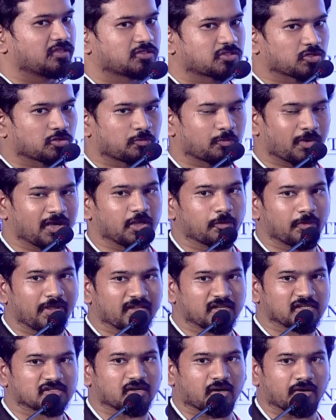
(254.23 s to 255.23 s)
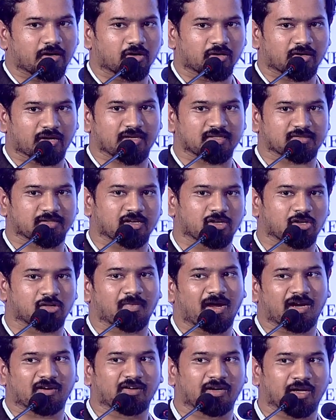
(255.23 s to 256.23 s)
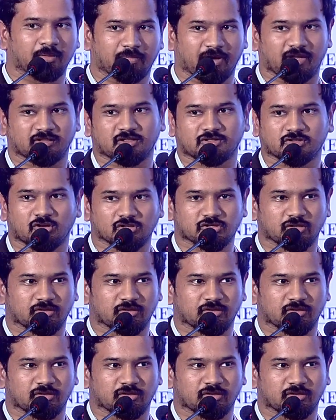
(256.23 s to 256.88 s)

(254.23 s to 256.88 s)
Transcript: So while your vehicle is running a drive cycle, your battery temperature is also